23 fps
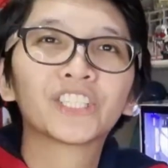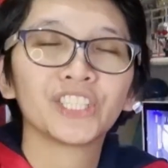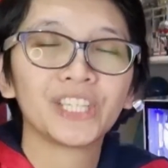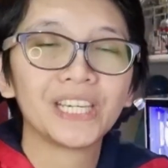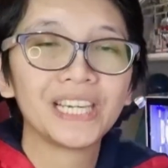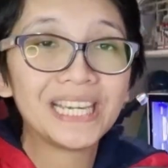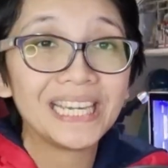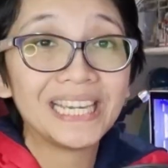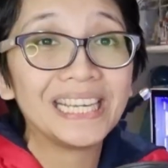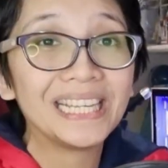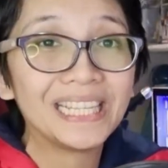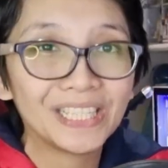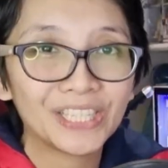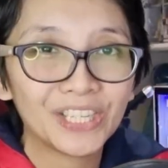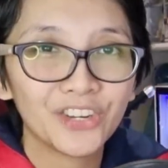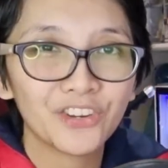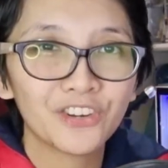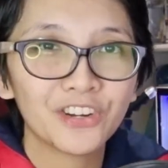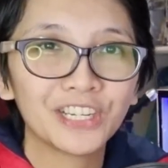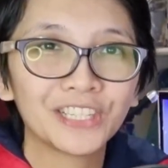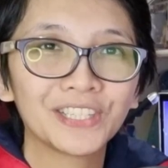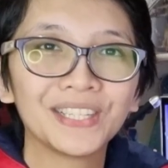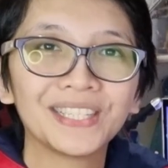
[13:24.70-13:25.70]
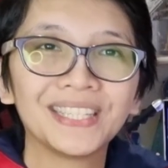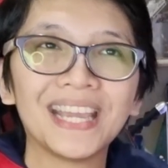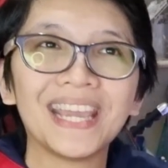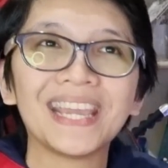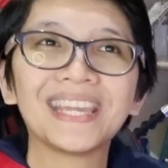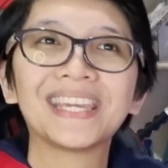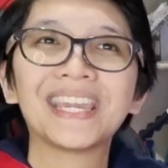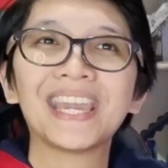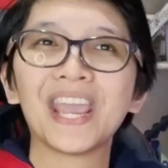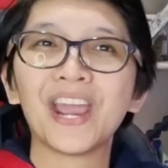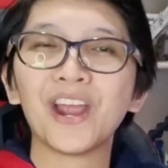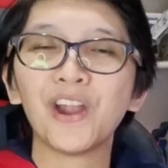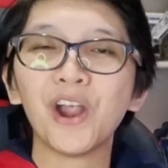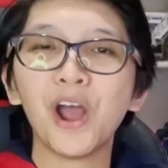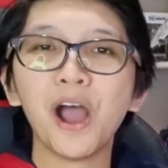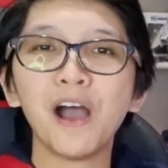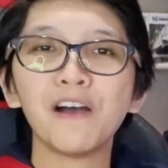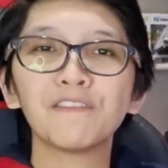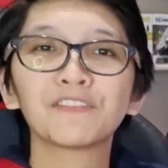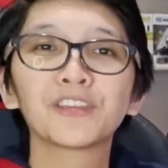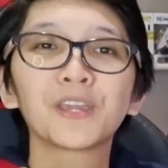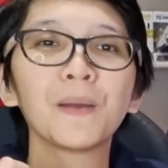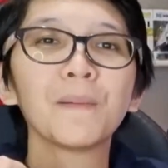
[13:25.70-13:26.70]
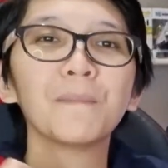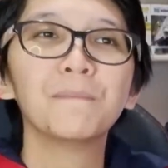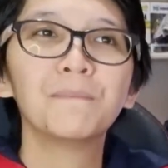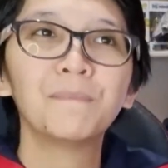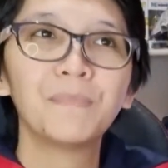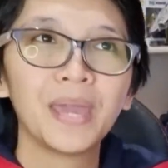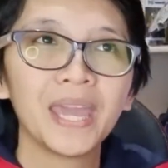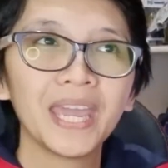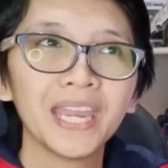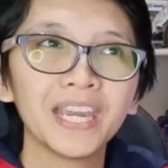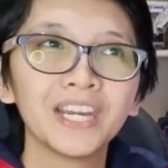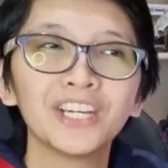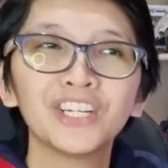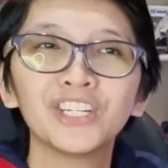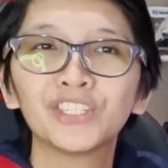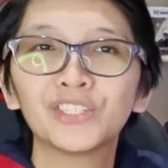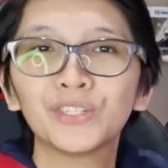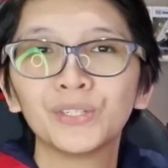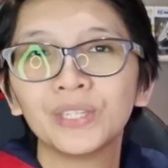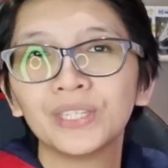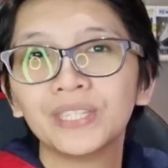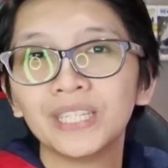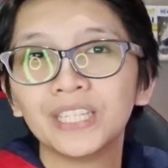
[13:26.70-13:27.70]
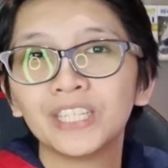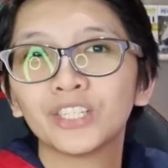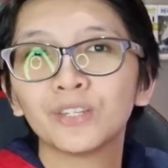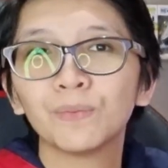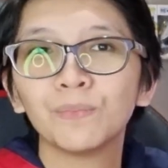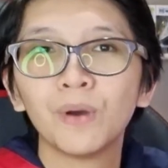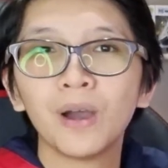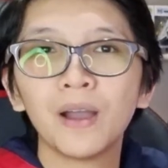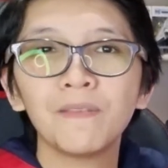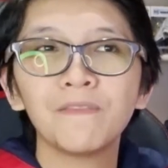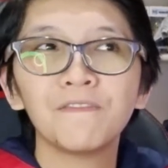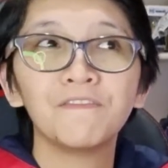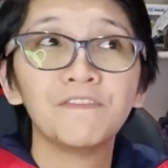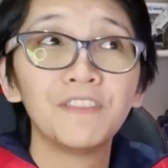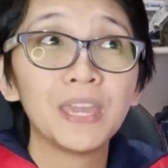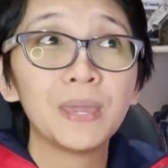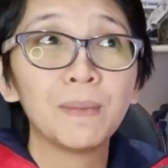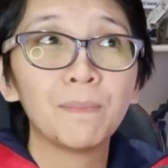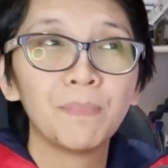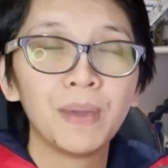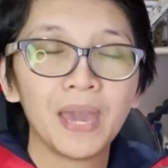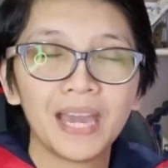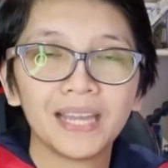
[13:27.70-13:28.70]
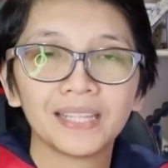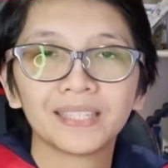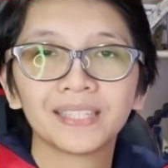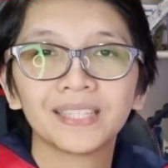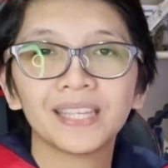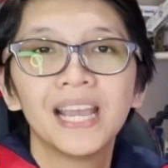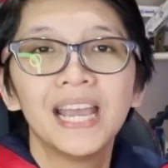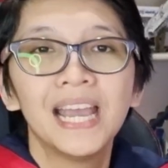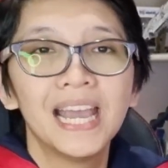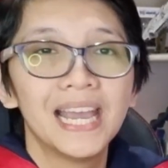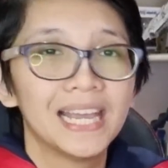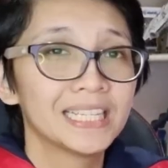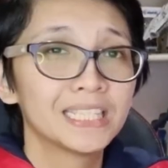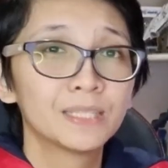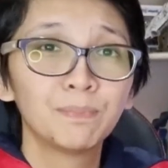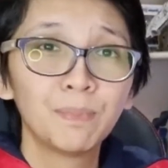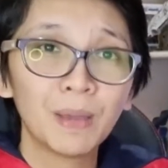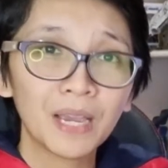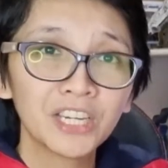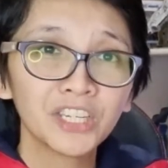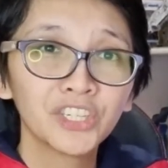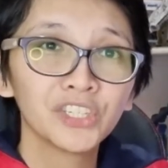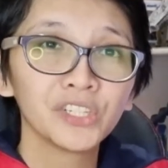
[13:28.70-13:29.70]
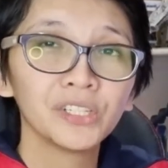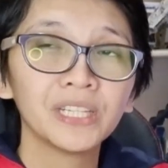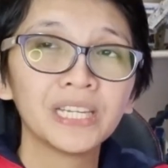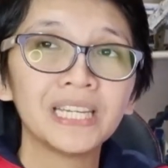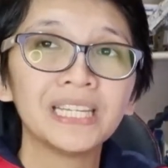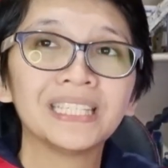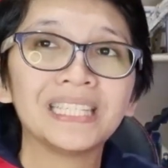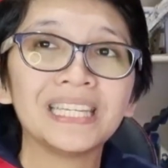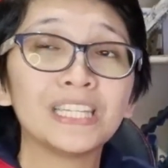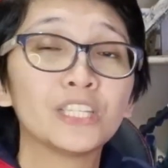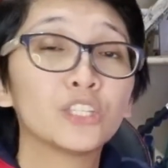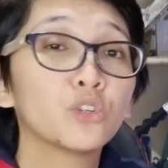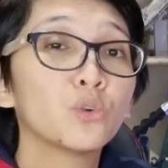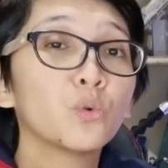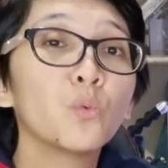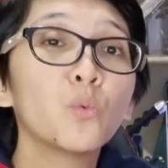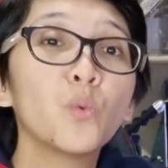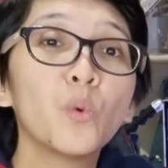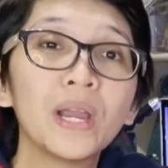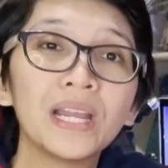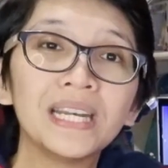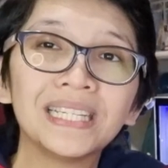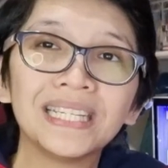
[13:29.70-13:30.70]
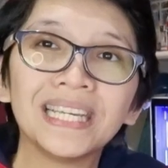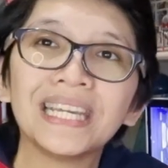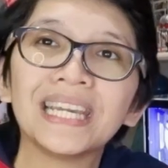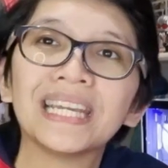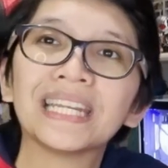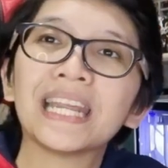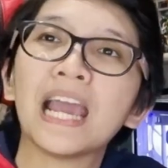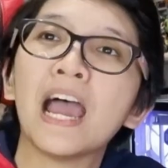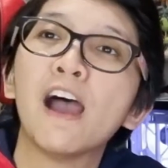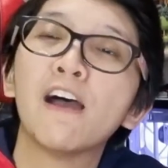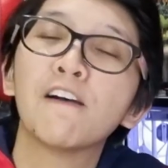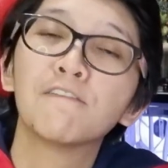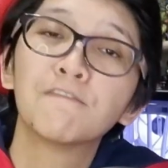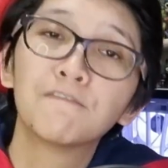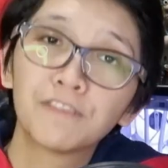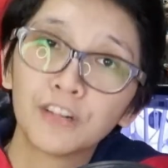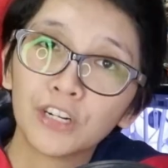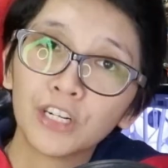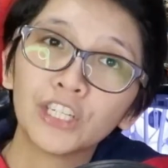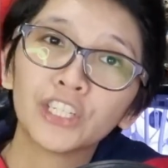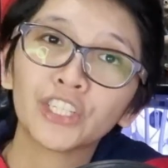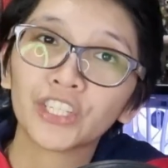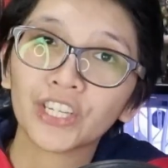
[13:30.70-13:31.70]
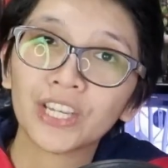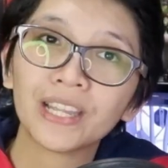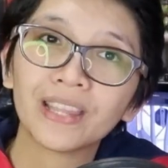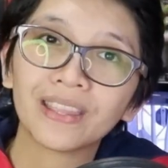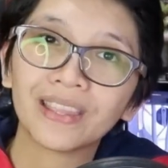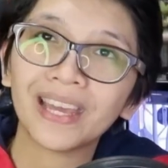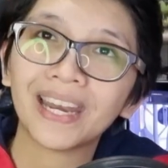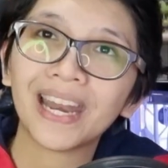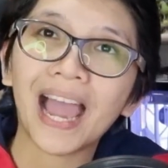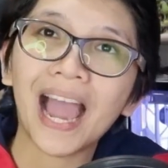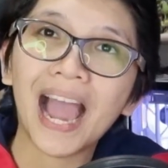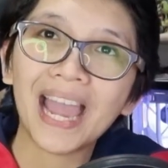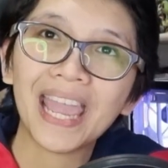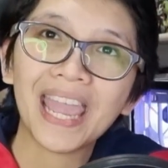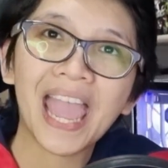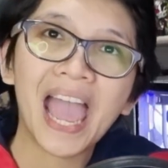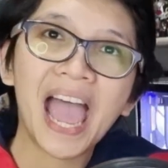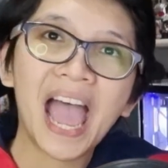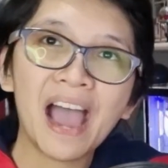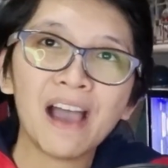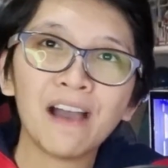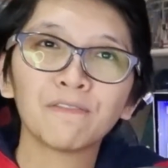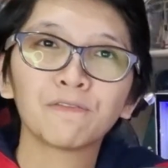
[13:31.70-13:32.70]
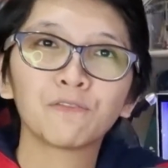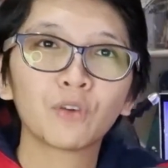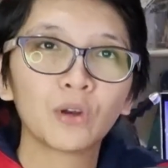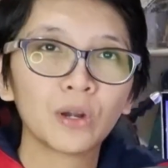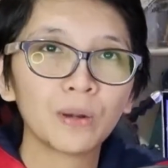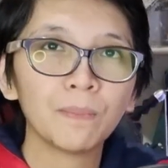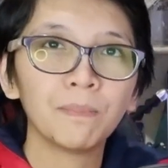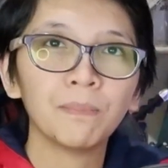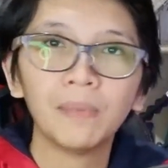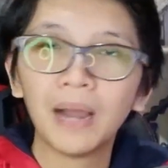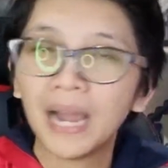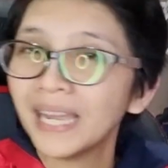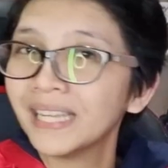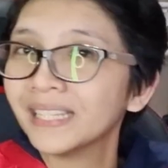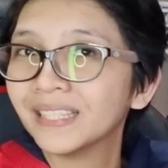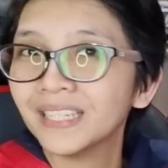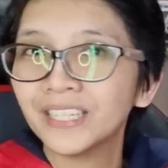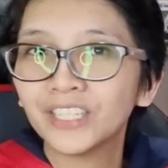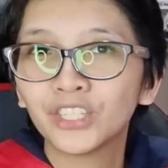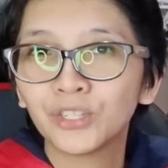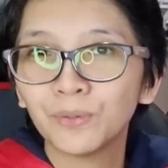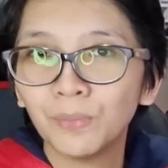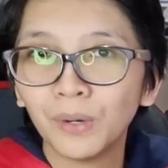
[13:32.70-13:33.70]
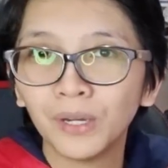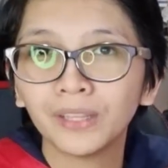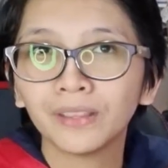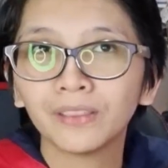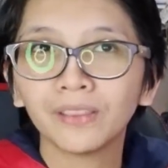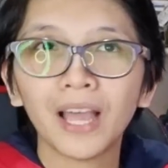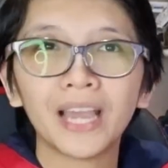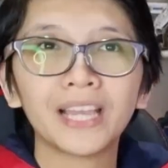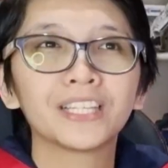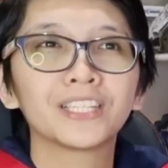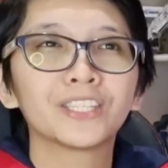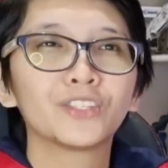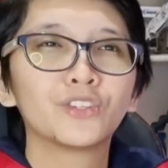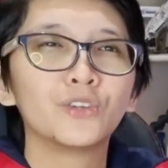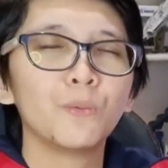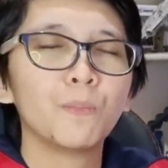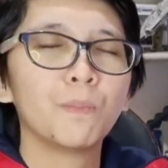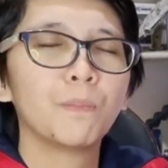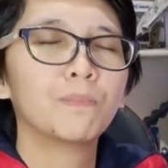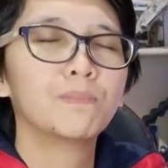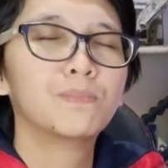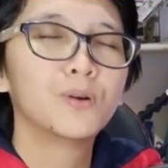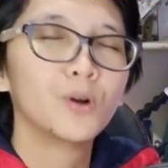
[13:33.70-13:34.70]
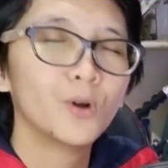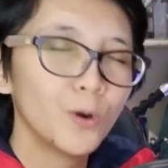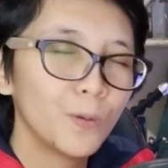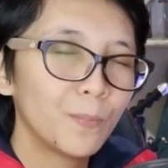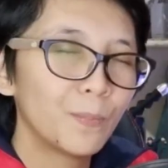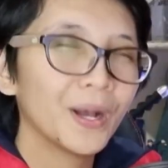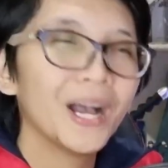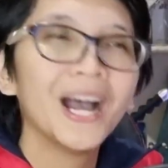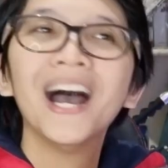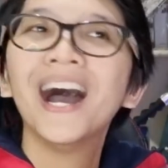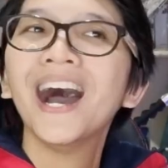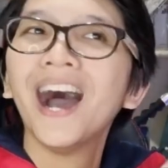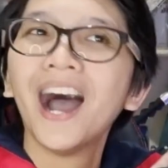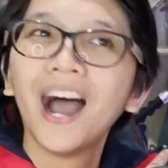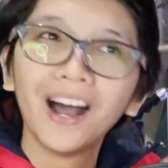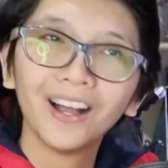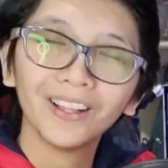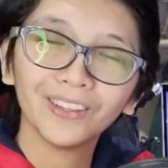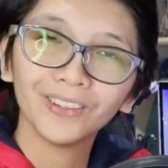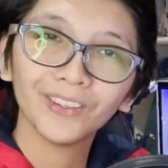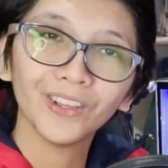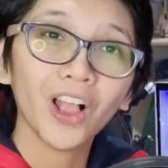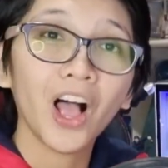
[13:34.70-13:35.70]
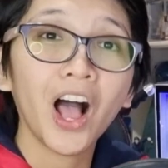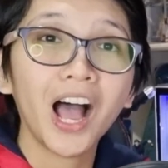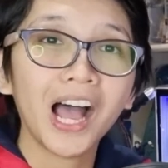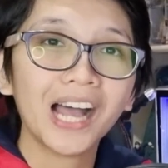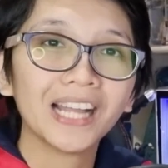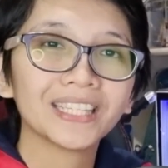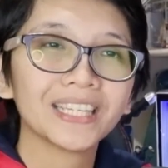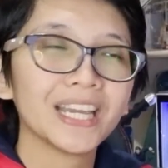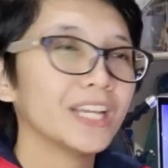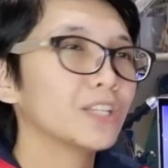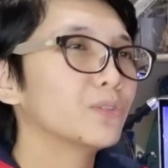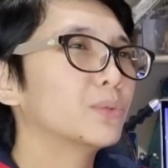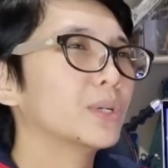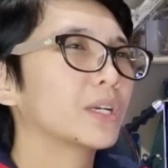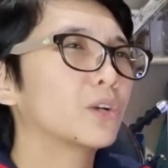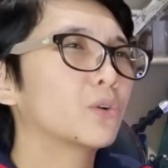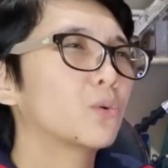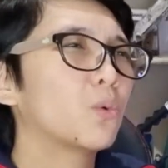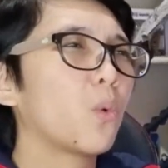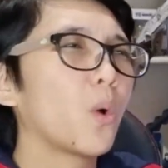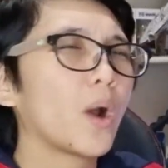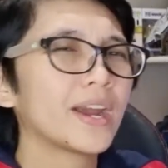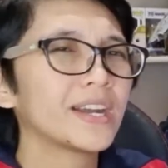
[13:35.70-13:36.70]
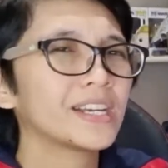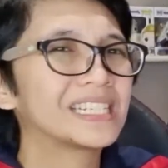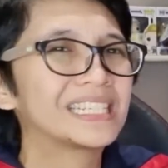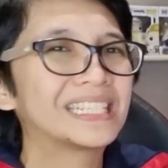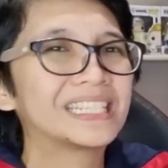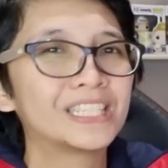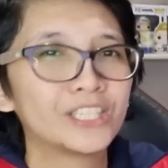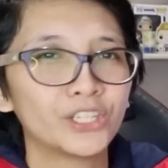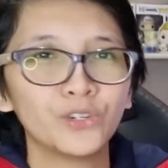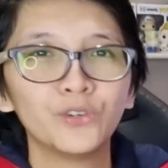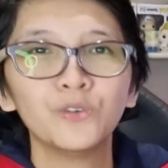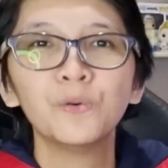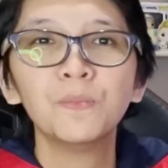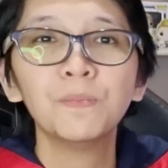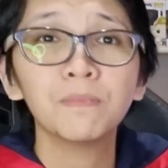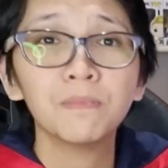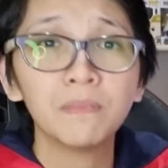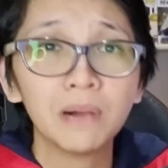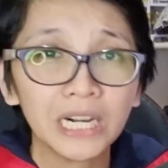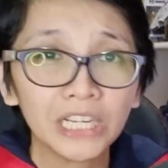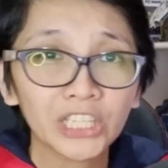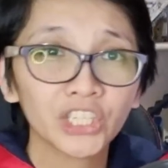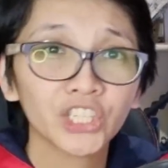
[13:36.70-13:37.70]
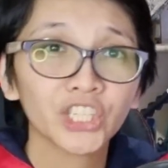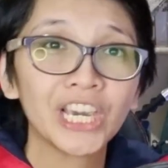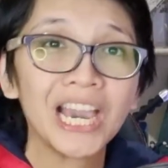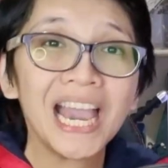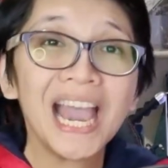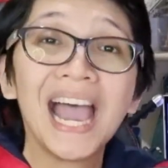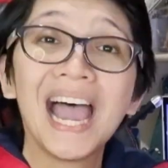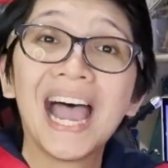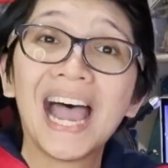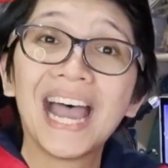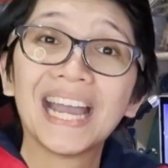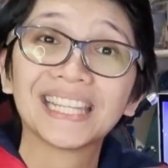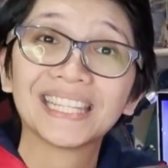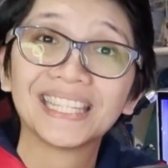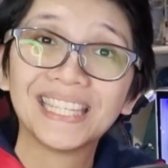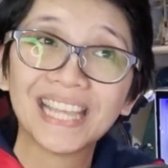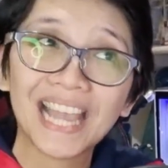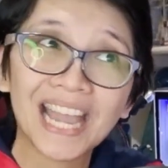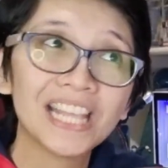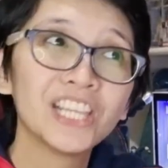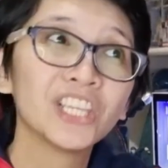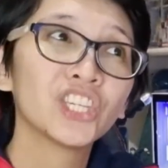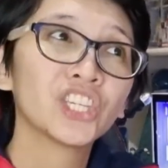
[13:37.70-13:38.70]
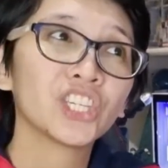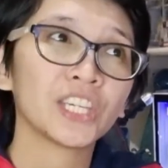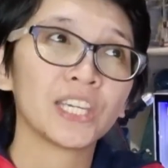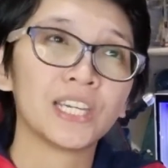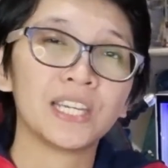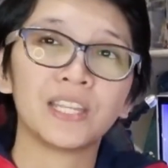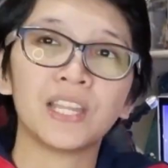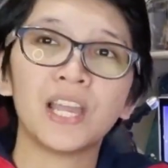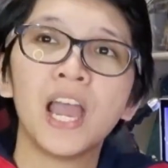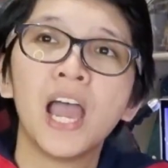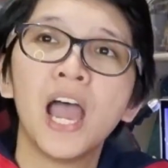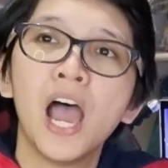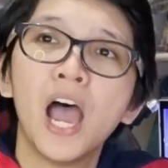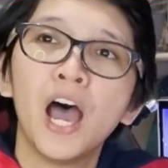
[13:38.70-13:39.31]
easier to take care of compared to the Digimon V-Pets, especially the 20th version that I have, where my Digimon likes to poop a lot and required too much attention.